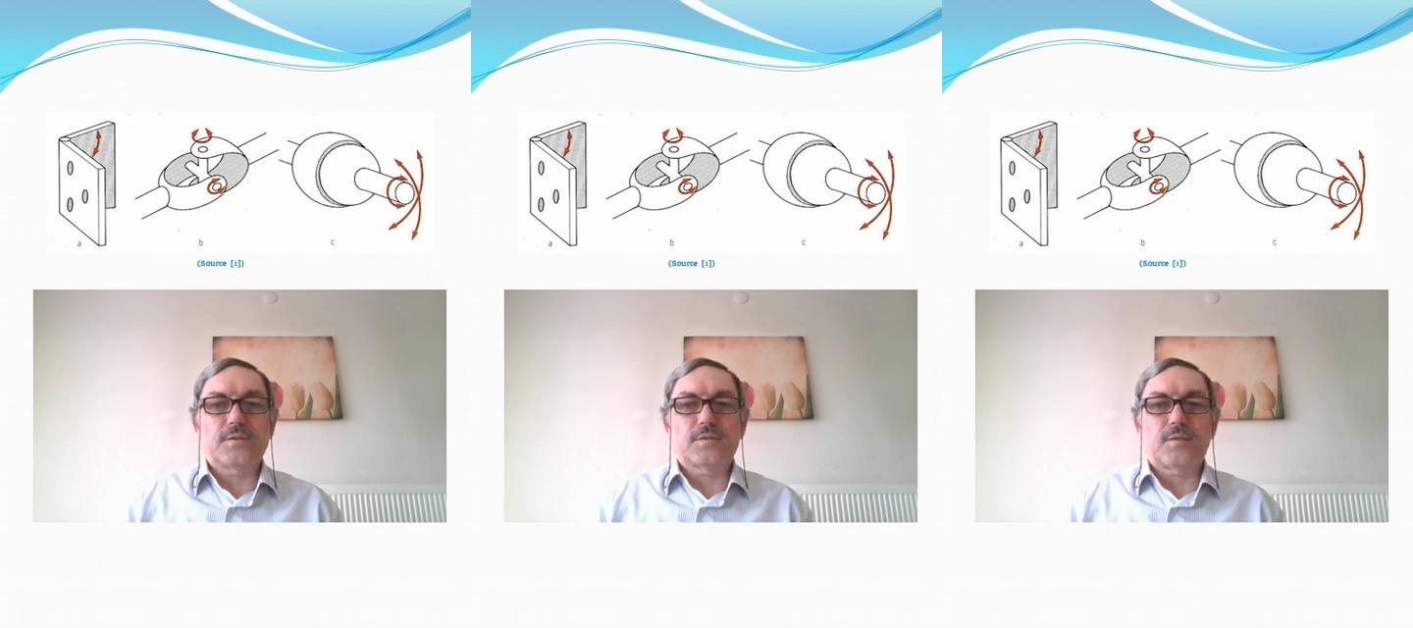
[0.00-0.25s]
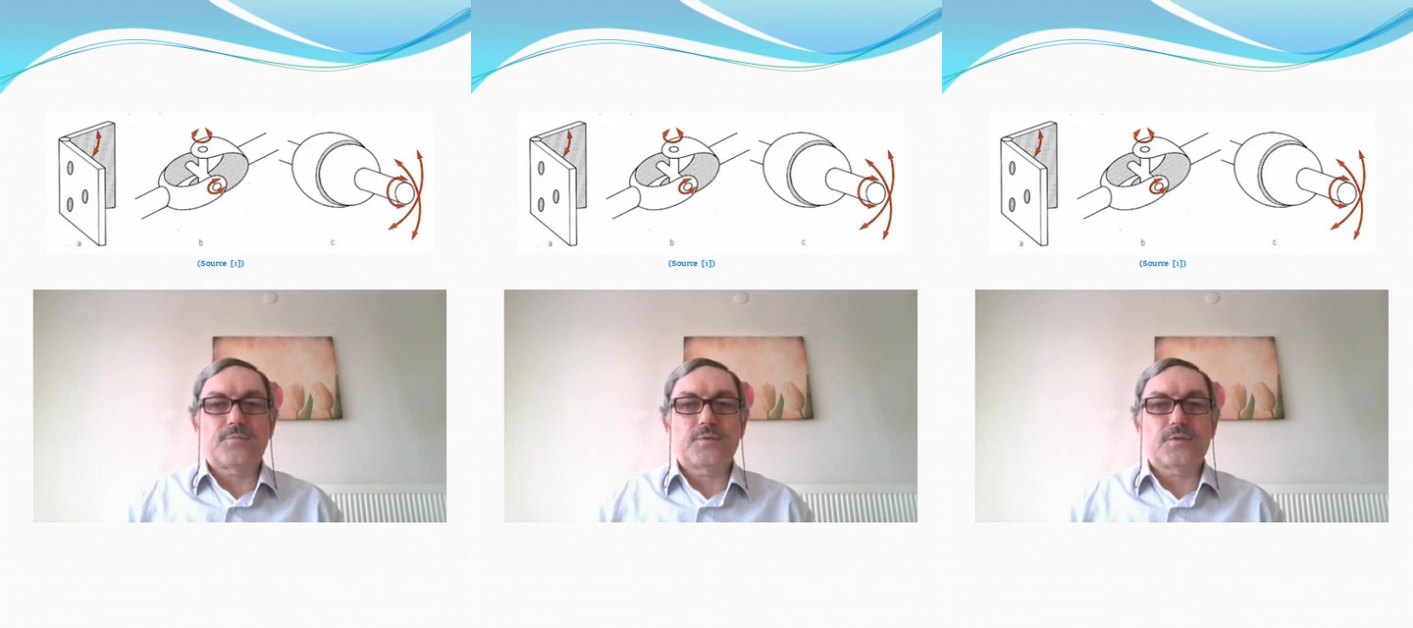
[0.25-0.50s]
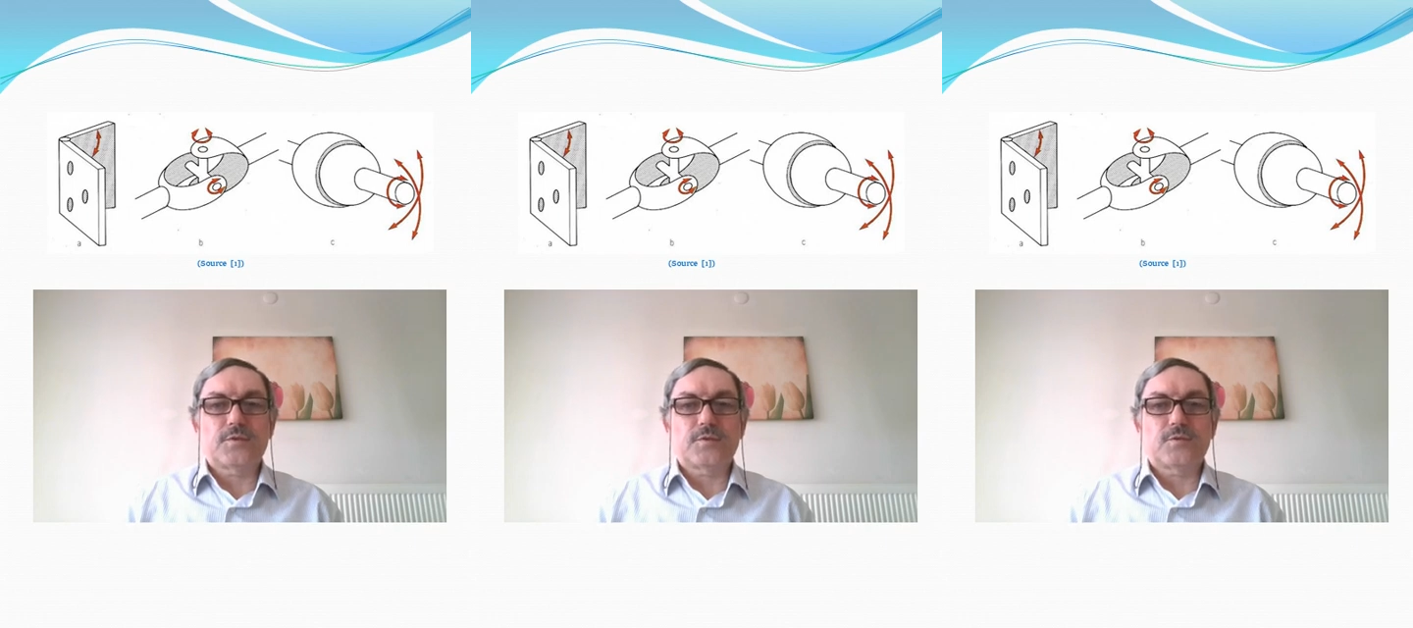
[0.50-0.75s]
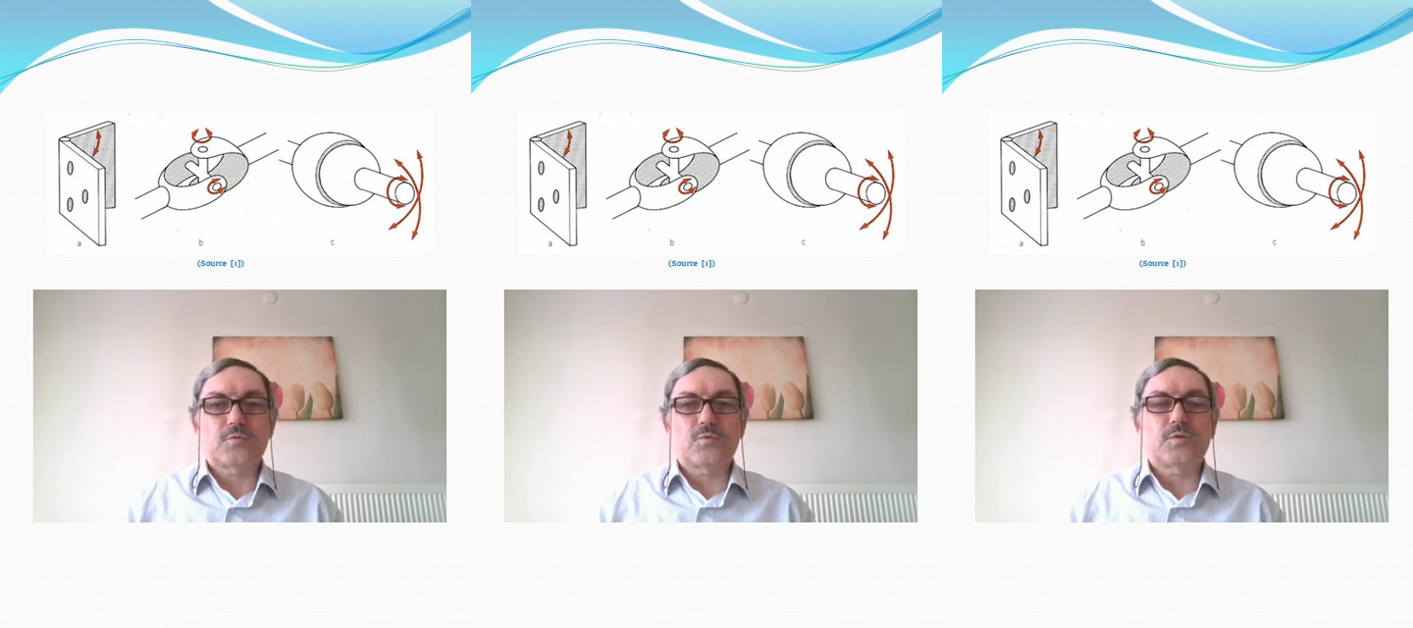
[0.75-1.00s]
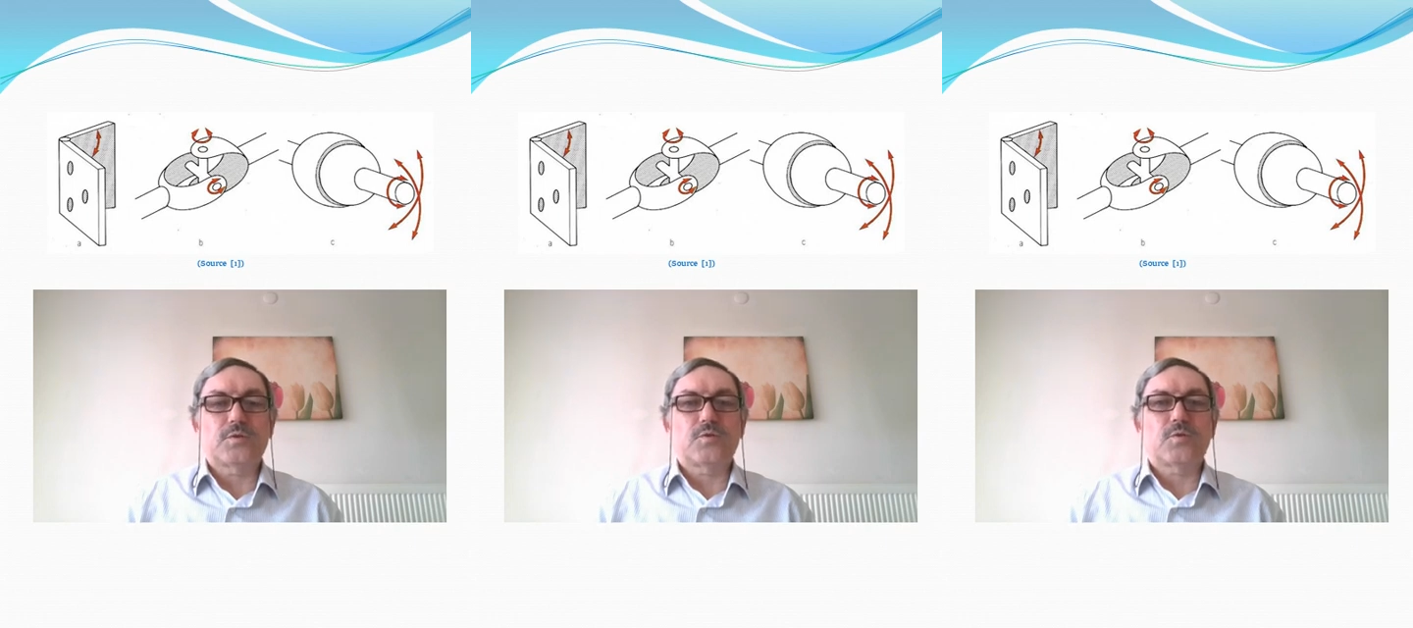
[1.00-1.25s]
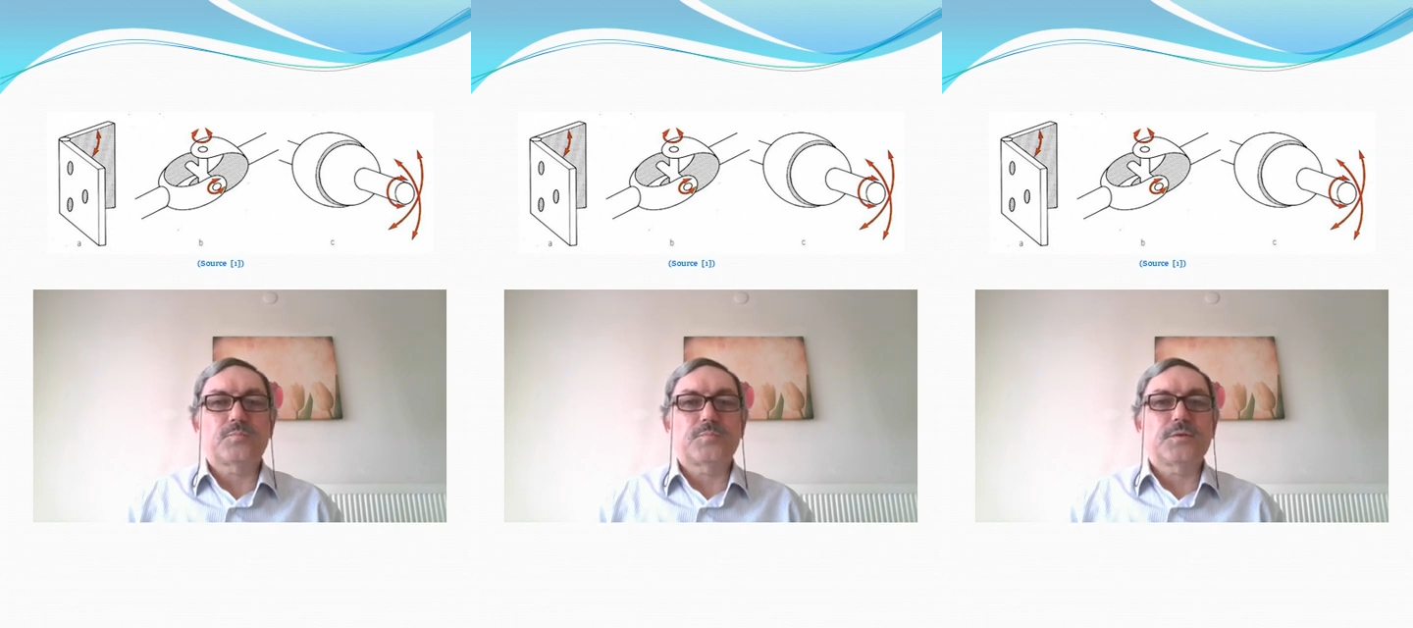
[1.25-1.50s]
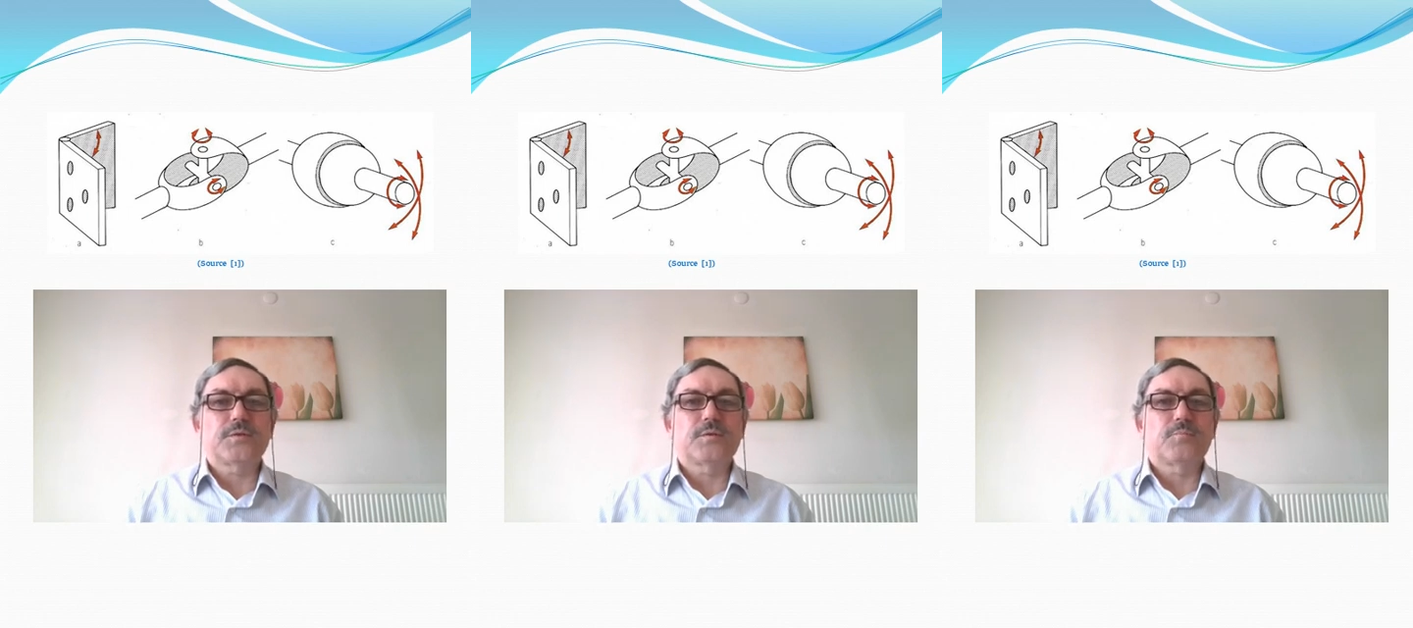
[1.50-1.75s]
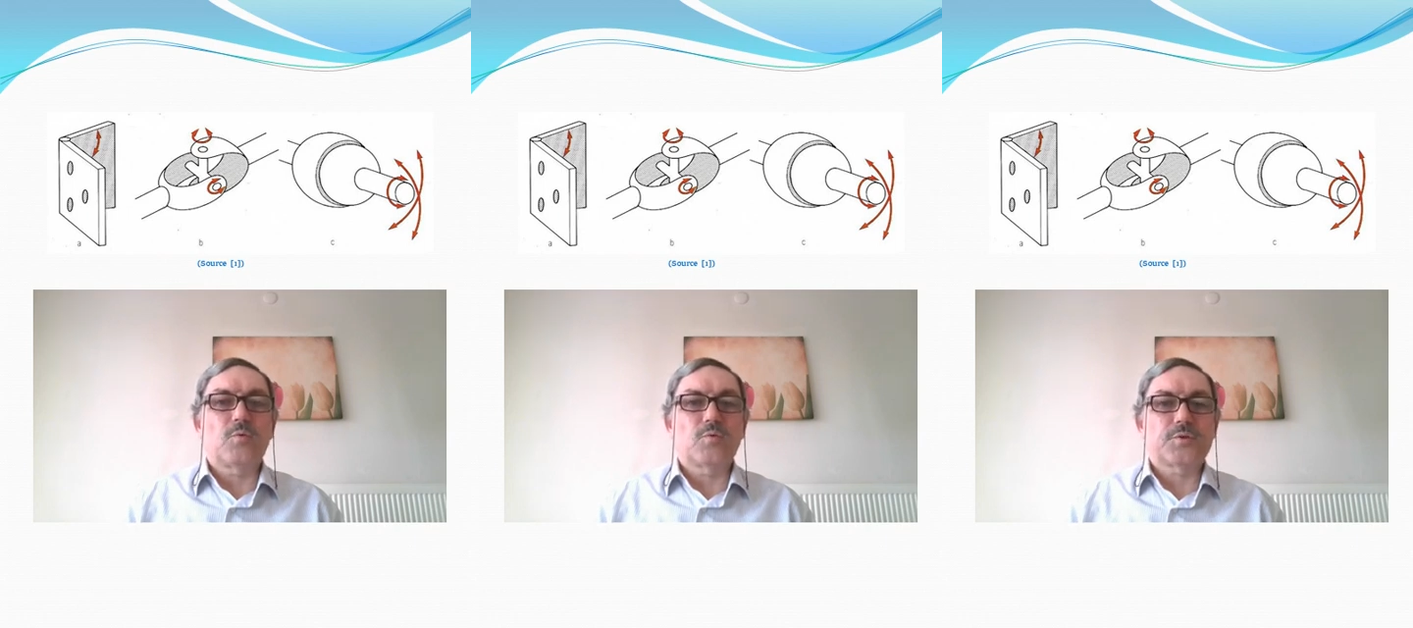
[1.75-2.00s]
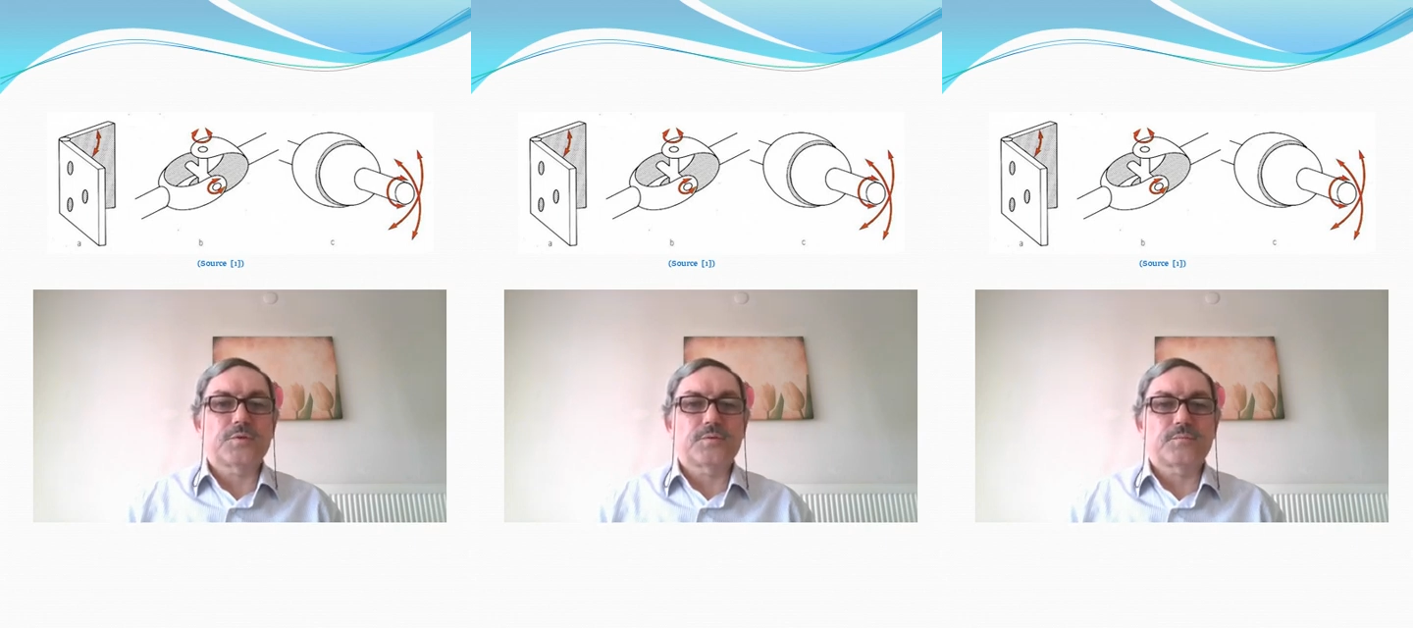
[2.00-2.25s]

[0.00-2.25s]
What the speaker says: sufficient to determine the motion.